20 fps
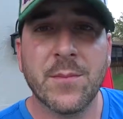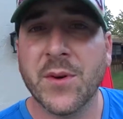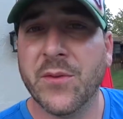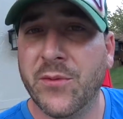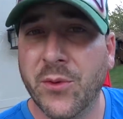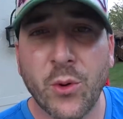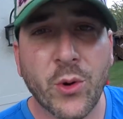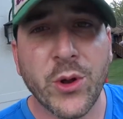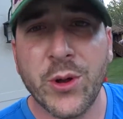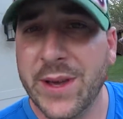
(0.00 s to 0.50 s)

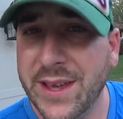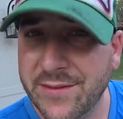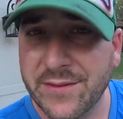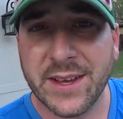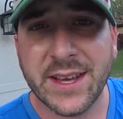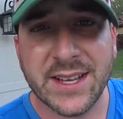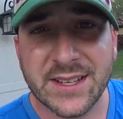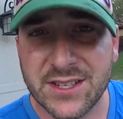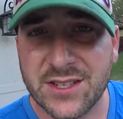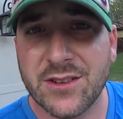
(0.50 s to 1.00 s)
before you
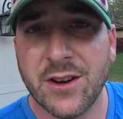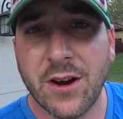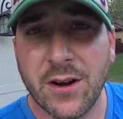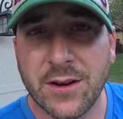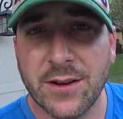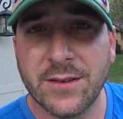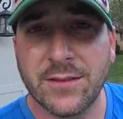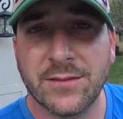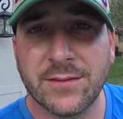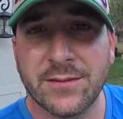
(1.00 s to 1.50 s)
even get
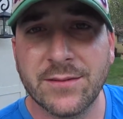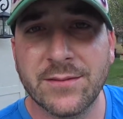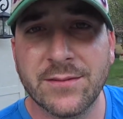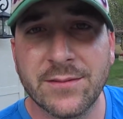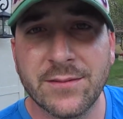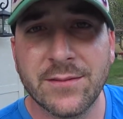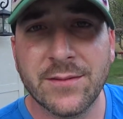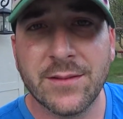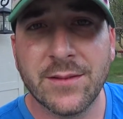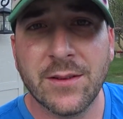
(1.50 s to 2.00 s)
started
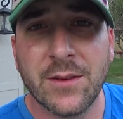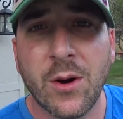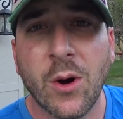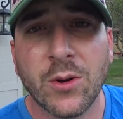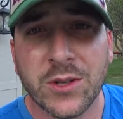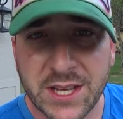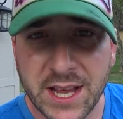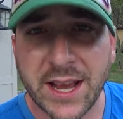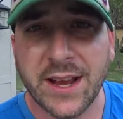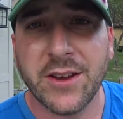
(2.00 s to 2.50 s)

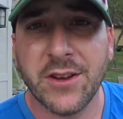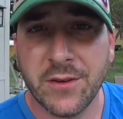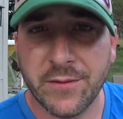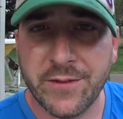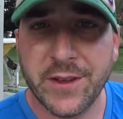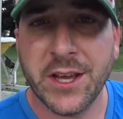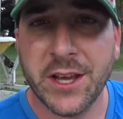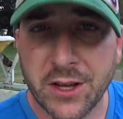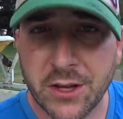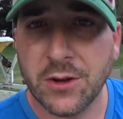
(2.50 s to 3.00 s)
on taking your
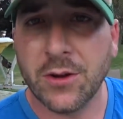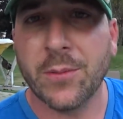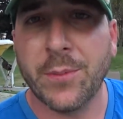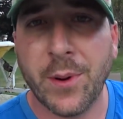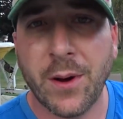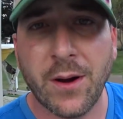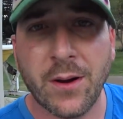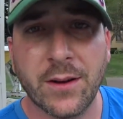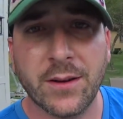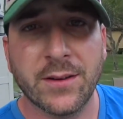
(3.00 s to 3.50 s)
vehicle
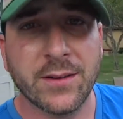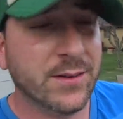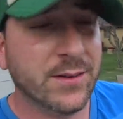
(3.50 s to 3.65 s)
apart,